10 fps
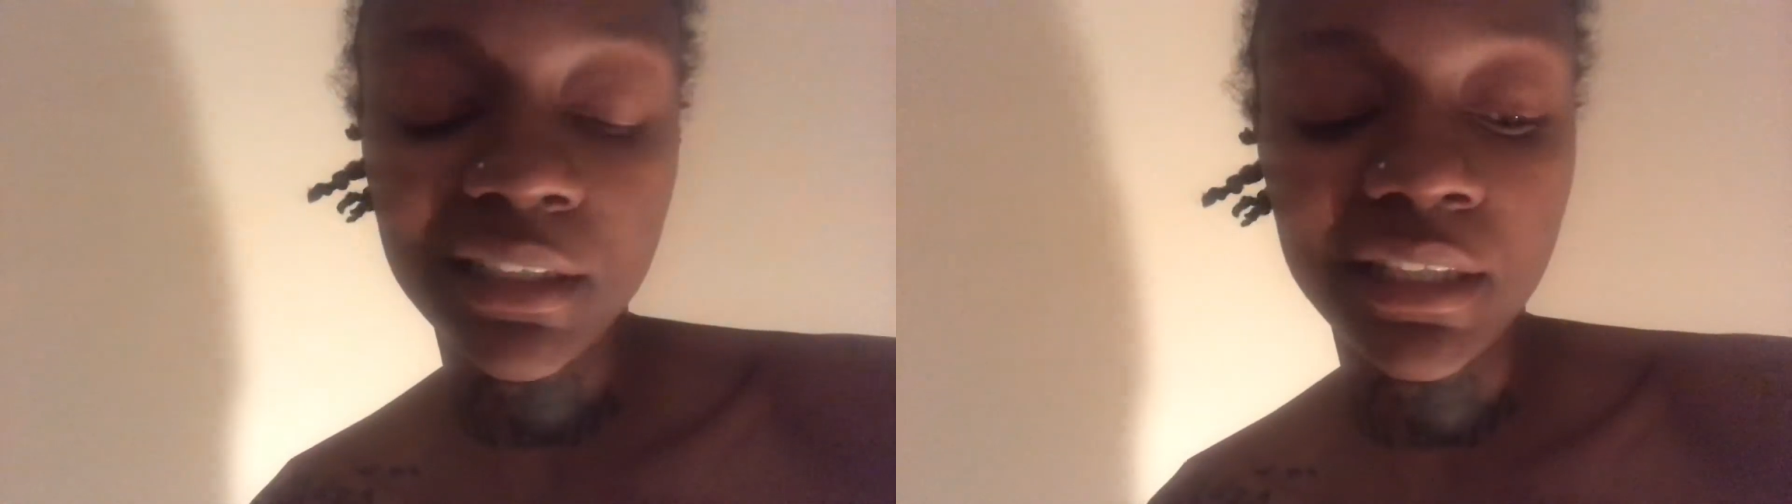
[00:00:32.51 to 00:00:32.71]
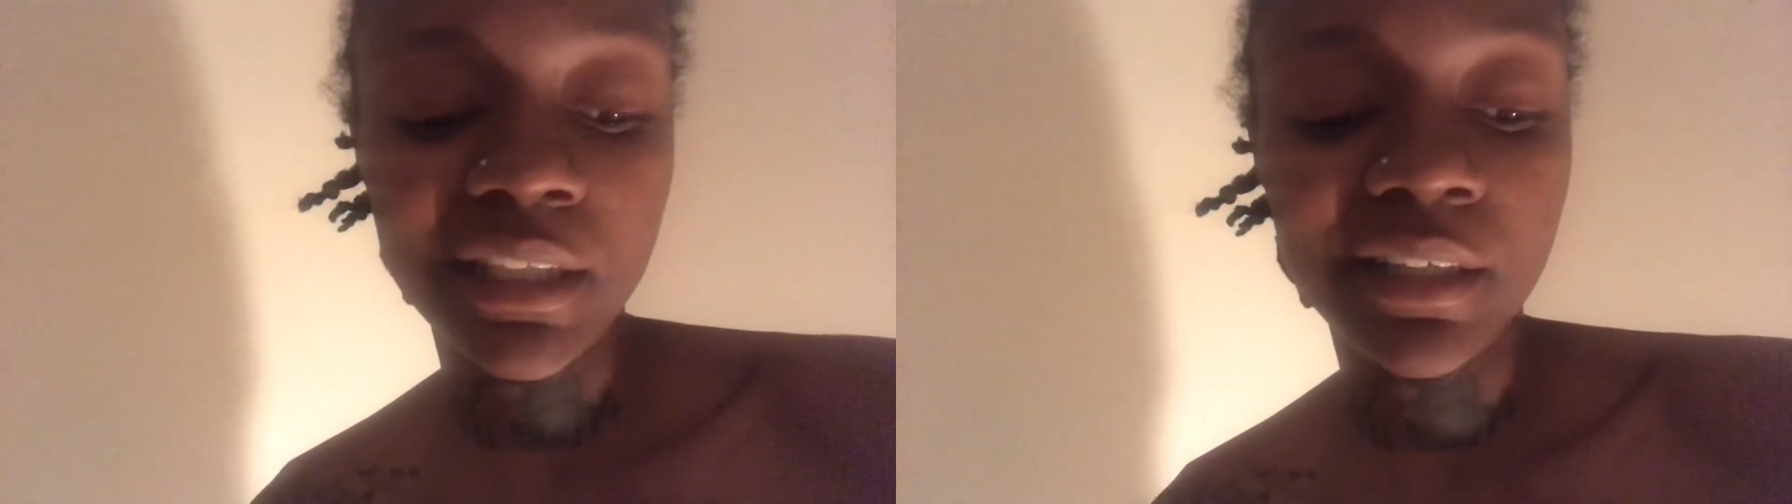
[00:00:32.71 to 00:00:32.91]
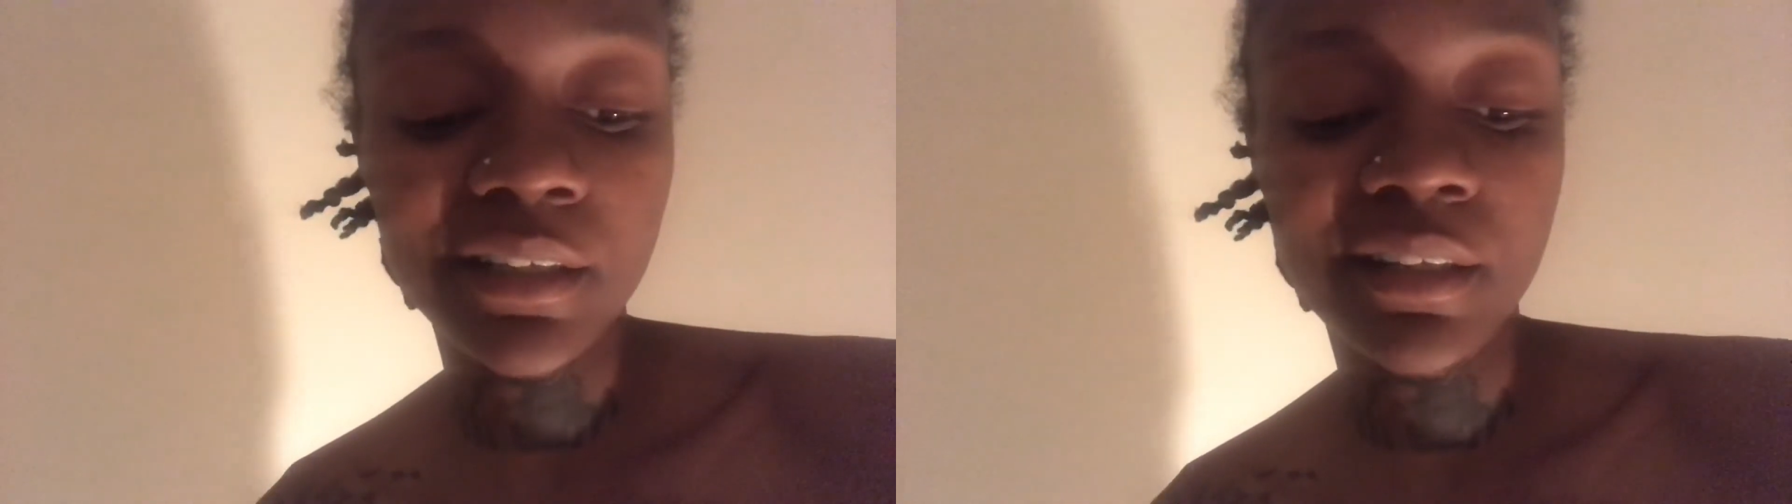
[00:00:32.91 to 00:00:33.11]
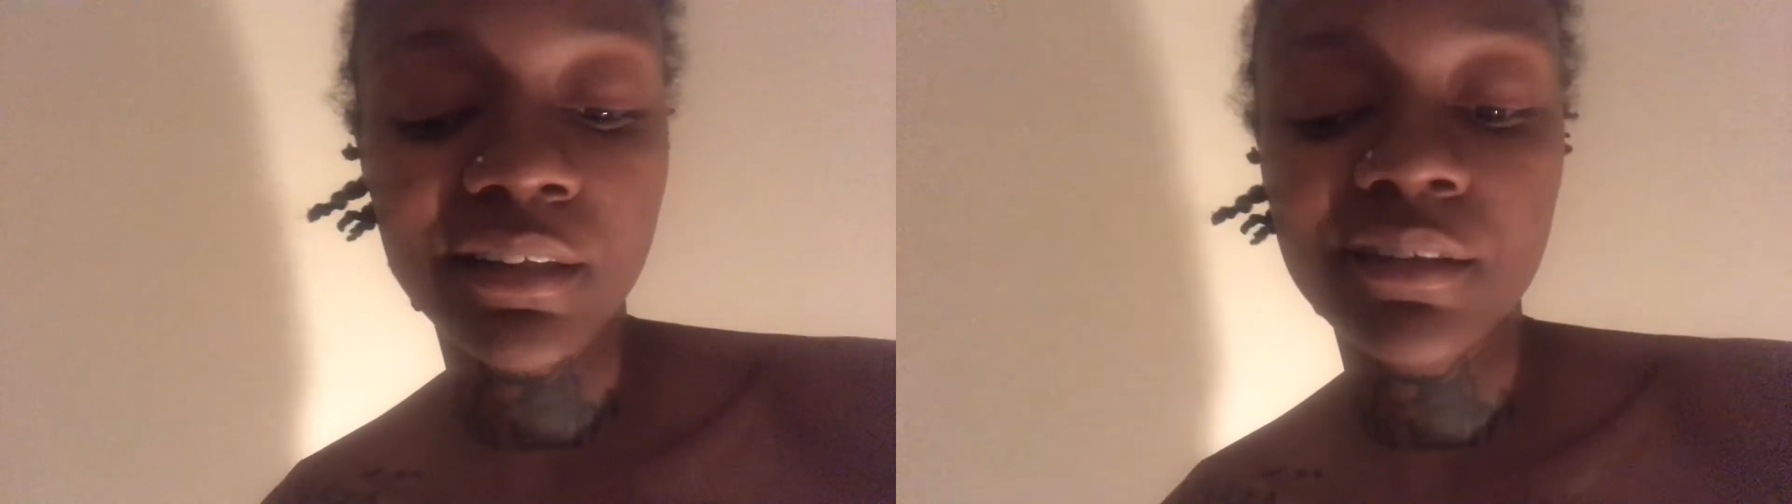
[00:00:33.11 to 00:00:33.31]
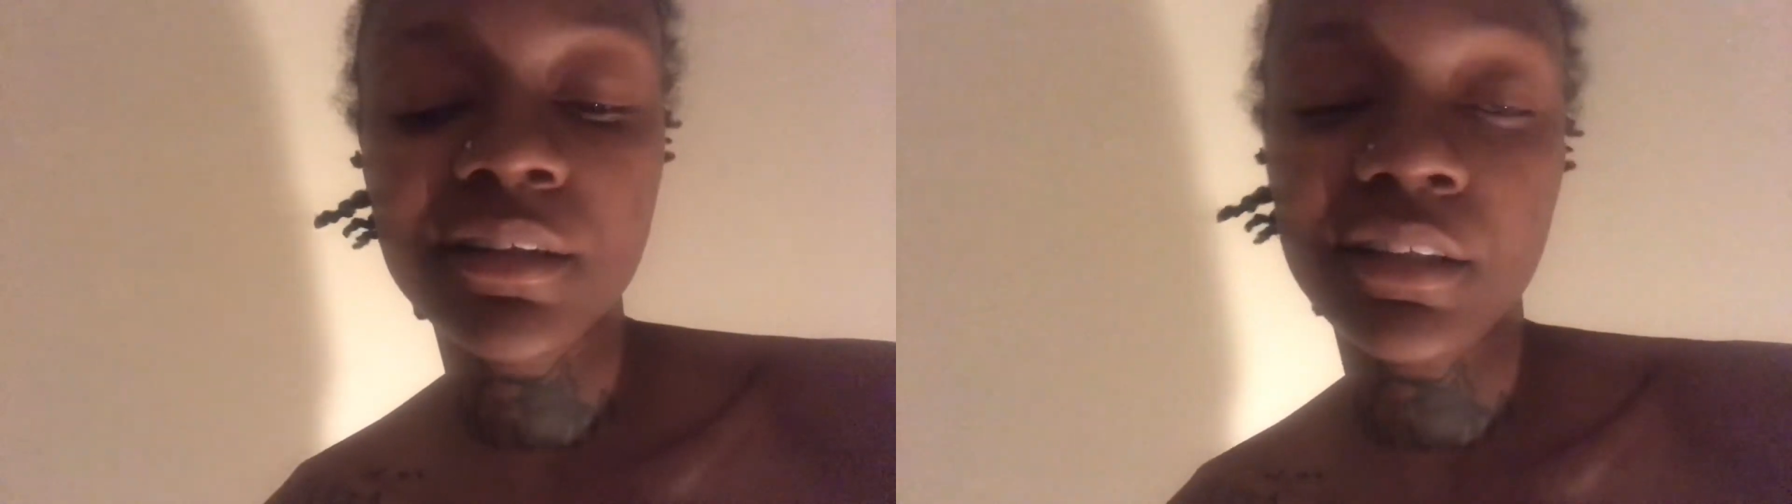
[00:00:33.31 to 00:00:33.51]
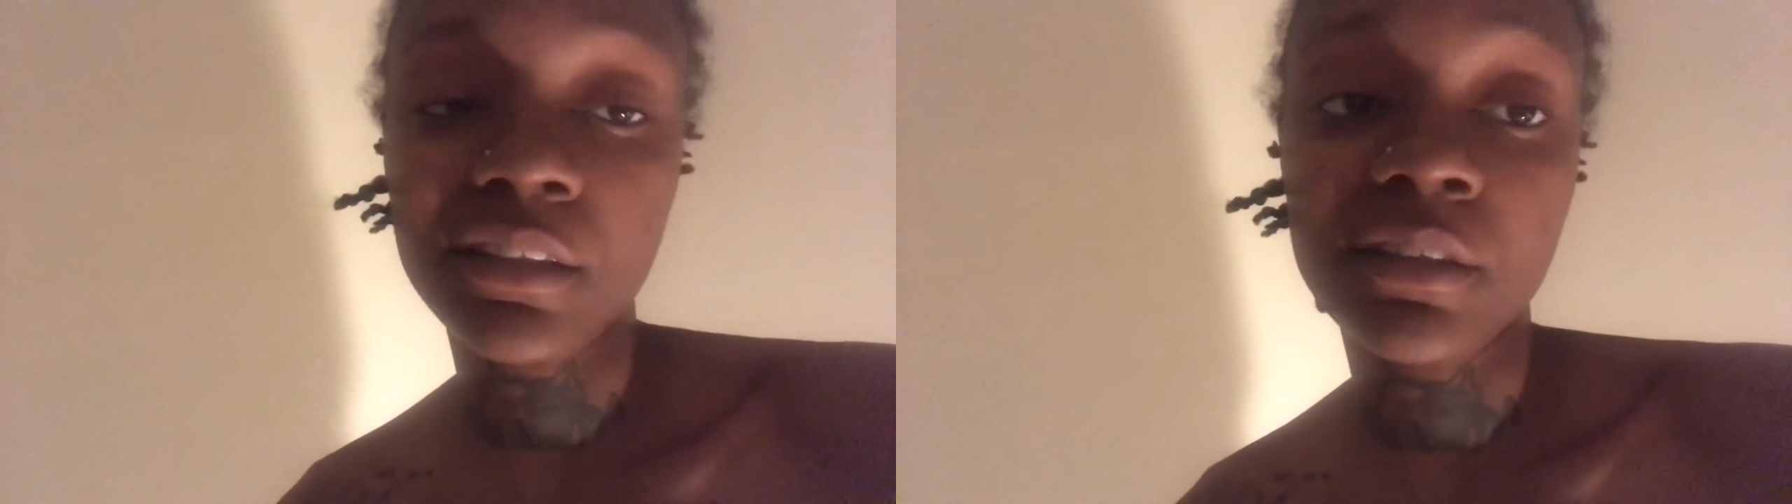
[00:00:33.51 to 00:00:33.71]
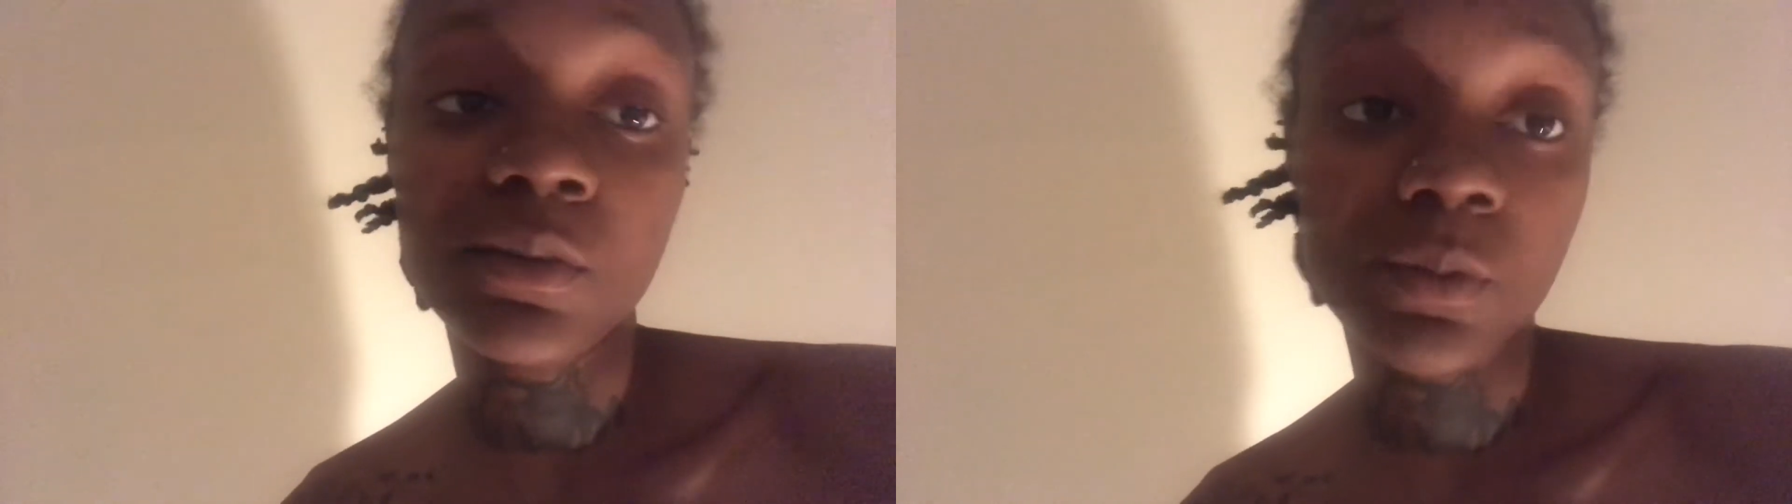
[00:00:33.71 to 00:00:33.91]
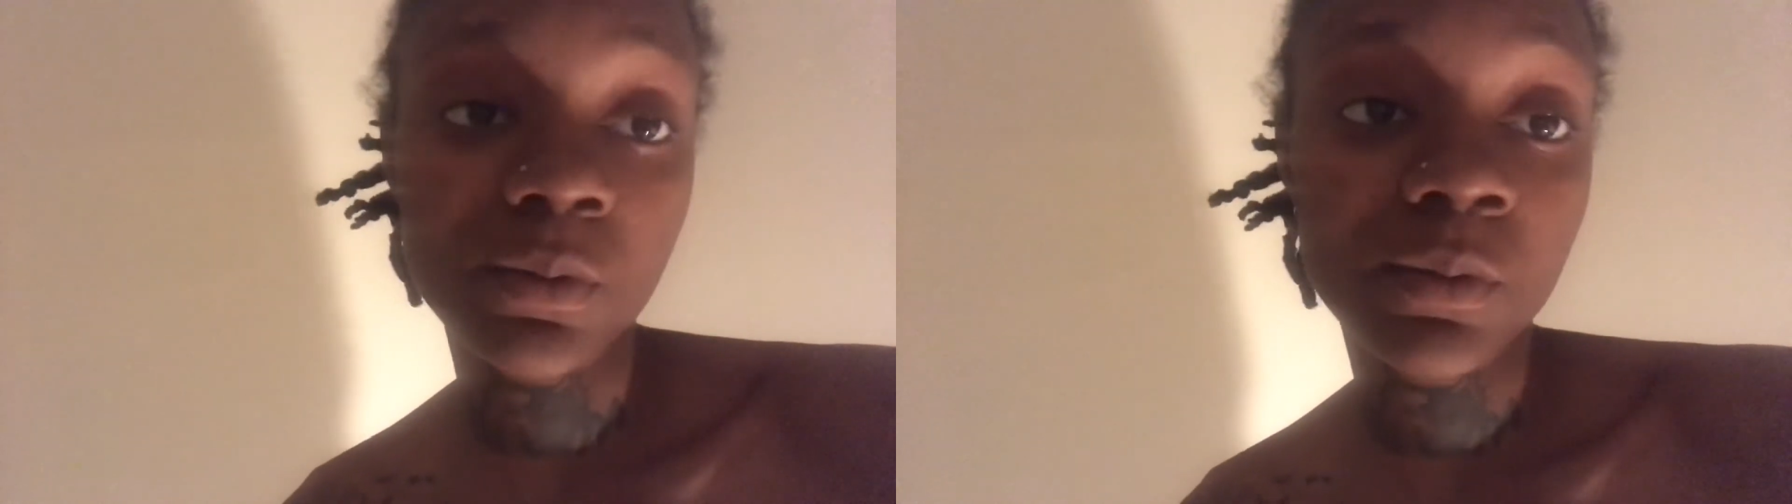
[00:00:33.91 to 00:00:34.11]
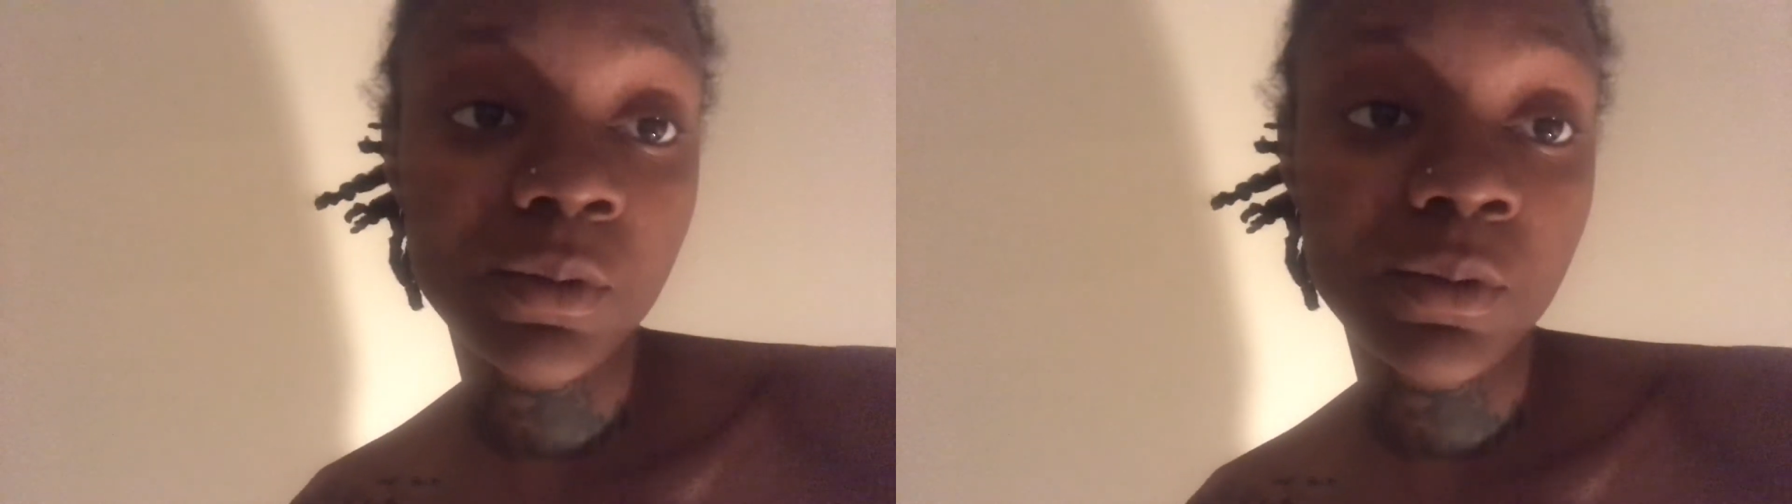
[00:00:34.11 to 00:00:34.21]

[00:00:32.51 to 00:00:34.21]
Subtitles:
in there. It do.